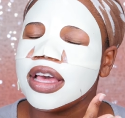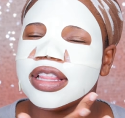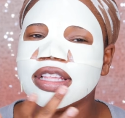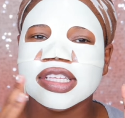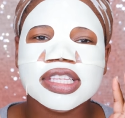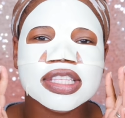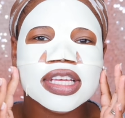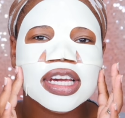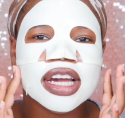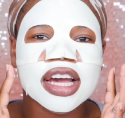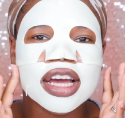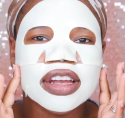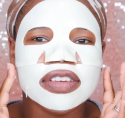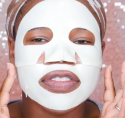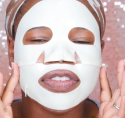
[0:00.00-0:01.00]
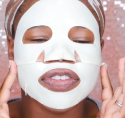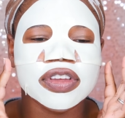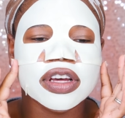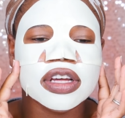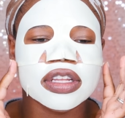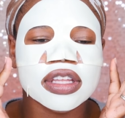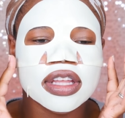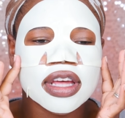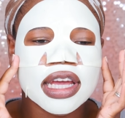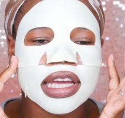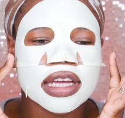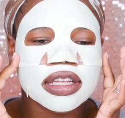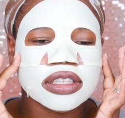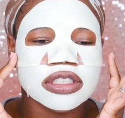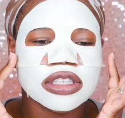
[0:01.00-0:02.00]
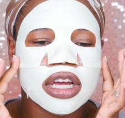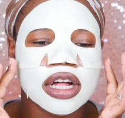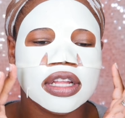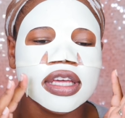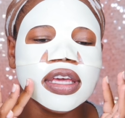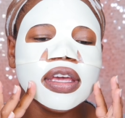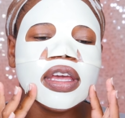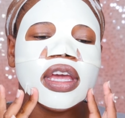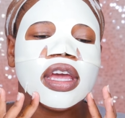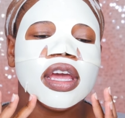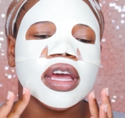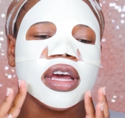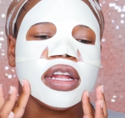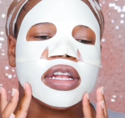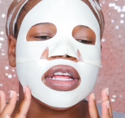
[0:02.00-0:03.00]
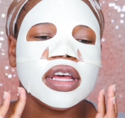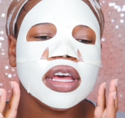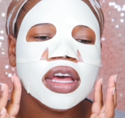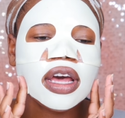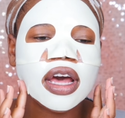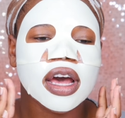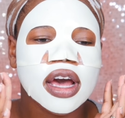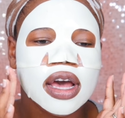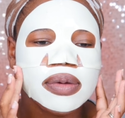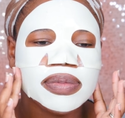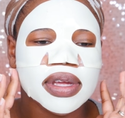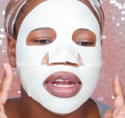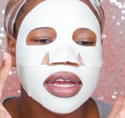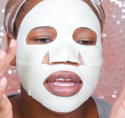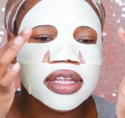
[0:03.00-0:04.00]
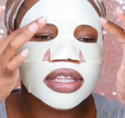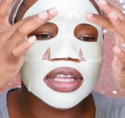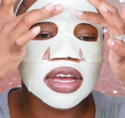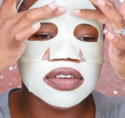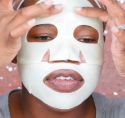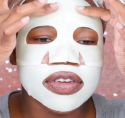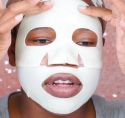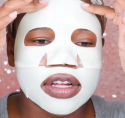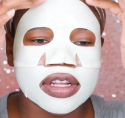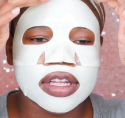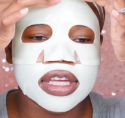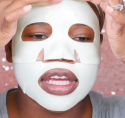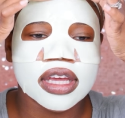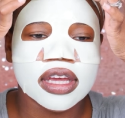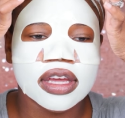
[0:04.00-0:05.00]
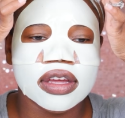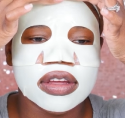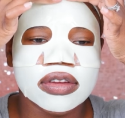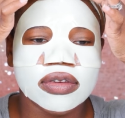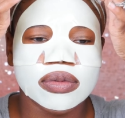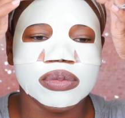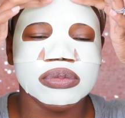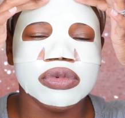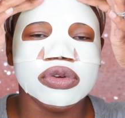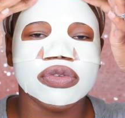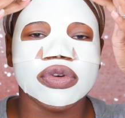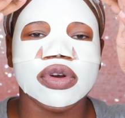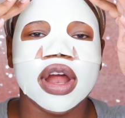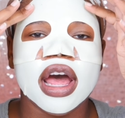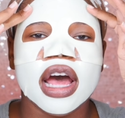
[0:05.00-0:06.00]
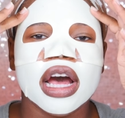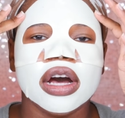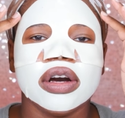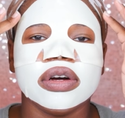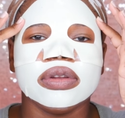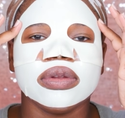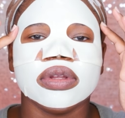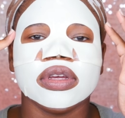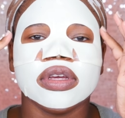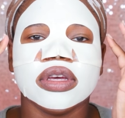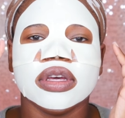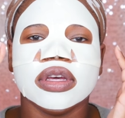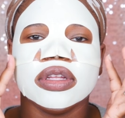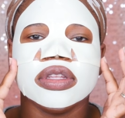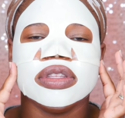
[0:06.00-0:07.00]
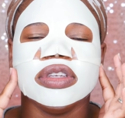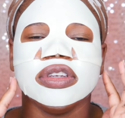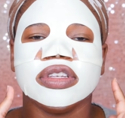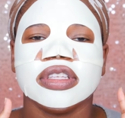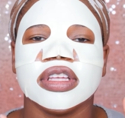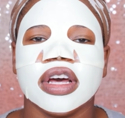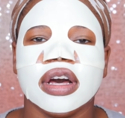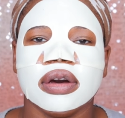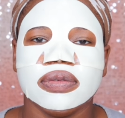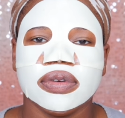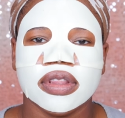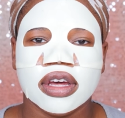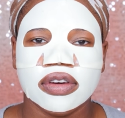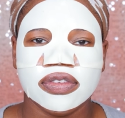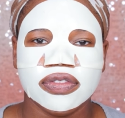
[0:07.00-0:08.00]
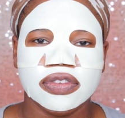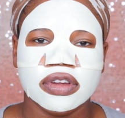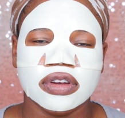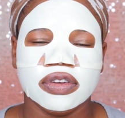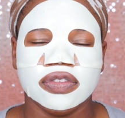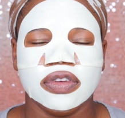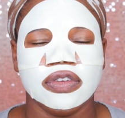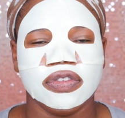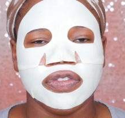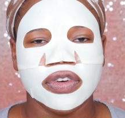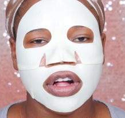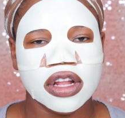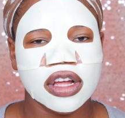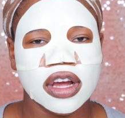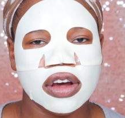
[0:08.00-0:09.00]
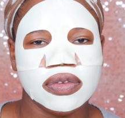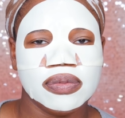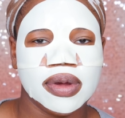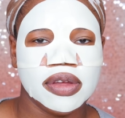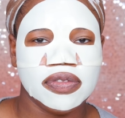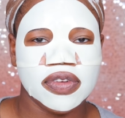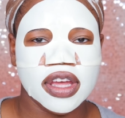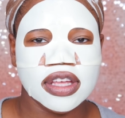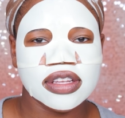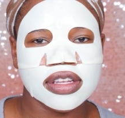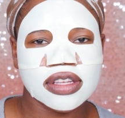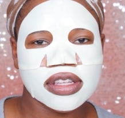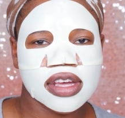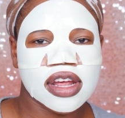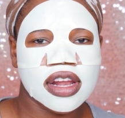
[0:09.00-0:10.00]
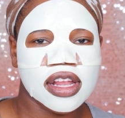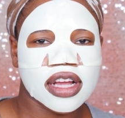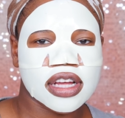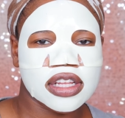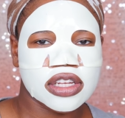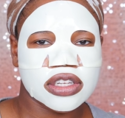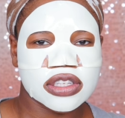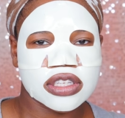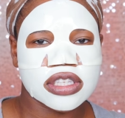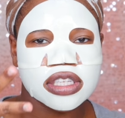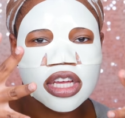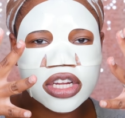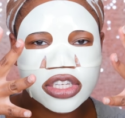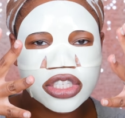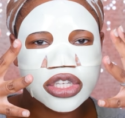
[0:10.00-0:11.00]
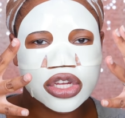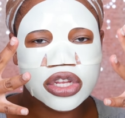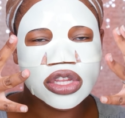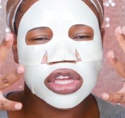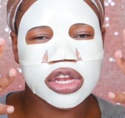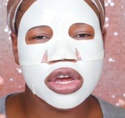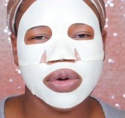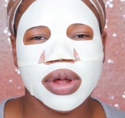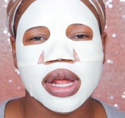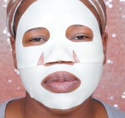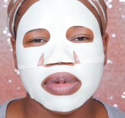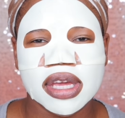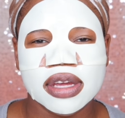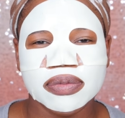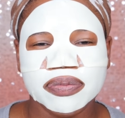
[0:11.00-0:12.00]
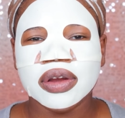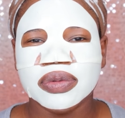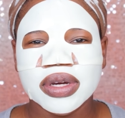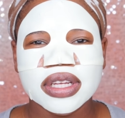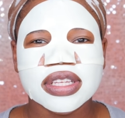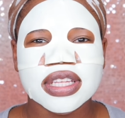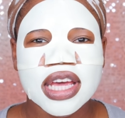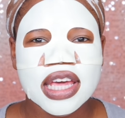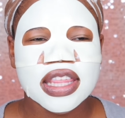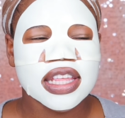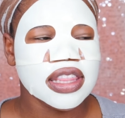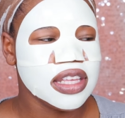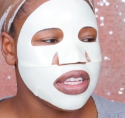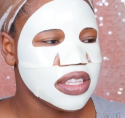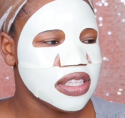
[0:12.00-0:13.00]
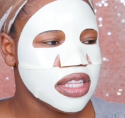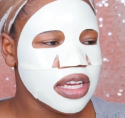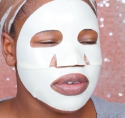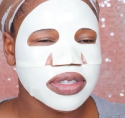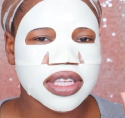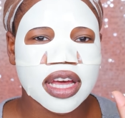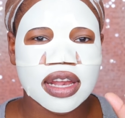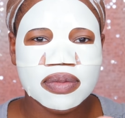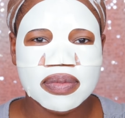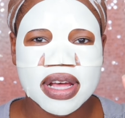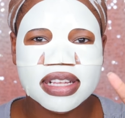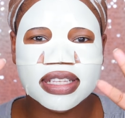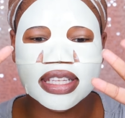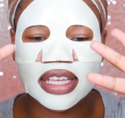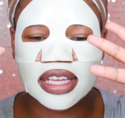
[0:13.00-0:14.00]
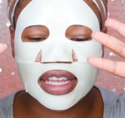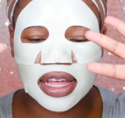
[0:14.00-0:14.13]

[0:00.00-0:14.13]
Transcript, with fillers: This thing kind of feels like jelly, and I mean, I could definitely move around, do stuff without fear of it falling off my face. It's kind of like a little suction, you know what I mean? I will say that this thing was kind of messy.